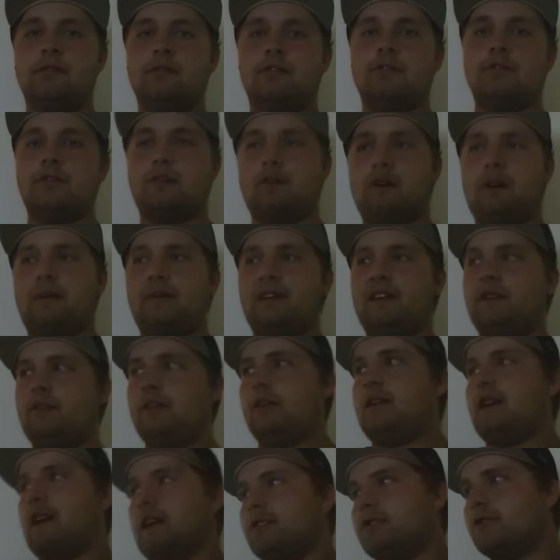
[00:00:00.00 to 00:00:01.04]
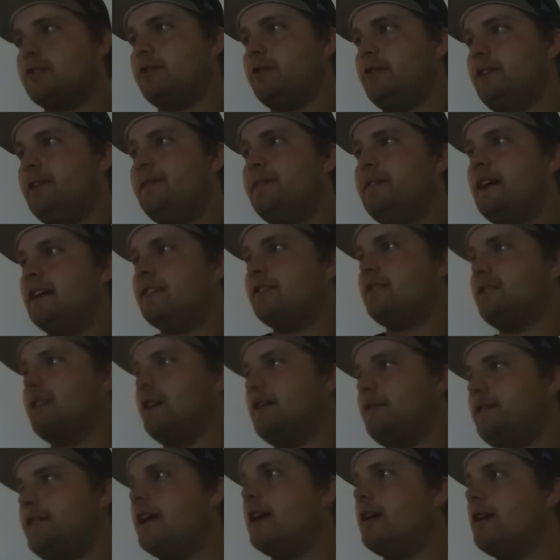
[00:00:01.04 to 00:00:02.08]
So I mean, you can't just leave that
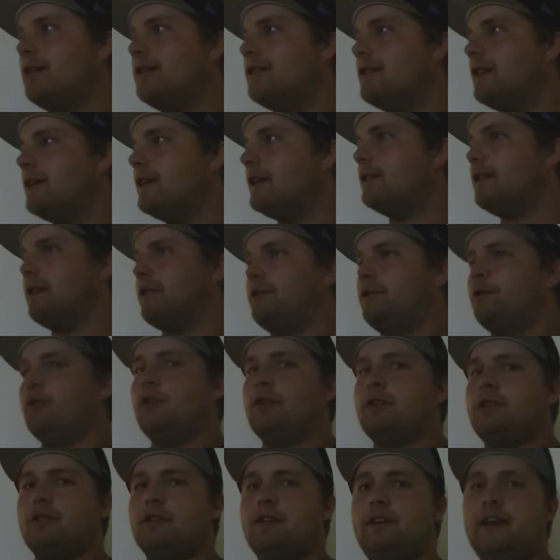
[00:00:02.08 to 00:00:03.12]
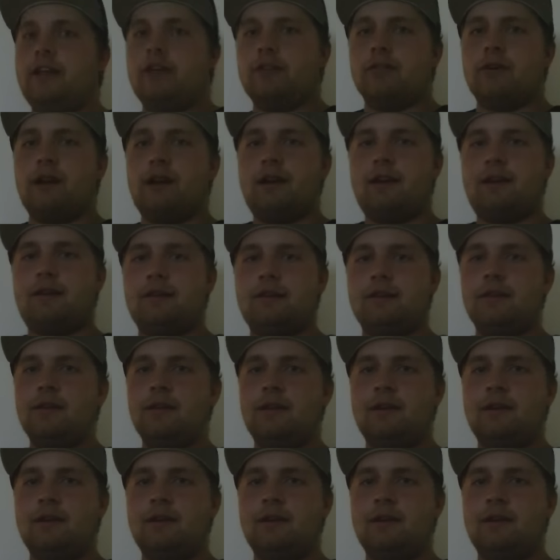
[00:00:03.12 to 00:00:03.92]
stuff there, then it doesn't look clean, right?